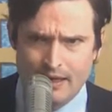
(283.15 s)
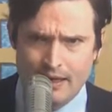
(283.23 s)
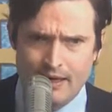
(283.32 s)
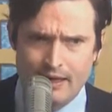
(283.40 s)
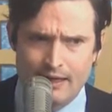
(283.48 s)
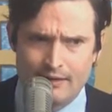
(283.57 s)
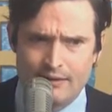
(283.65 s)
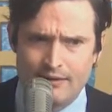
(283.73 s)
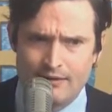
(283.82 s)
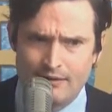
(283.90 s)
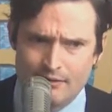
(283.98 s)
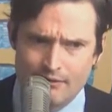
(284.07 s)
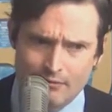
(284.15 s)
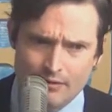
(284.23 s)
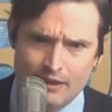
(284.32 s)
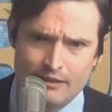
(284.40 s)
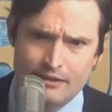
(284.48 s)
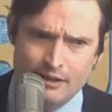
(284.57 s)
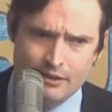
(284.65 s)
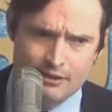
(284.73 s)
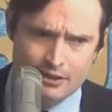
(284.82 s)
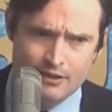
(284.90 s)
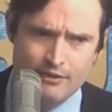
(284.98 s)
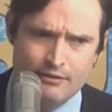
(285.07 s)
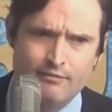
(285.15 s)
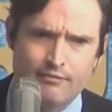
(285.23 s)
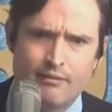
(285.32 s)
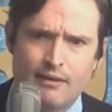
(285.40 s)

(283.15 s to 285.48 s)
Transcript: and the addiction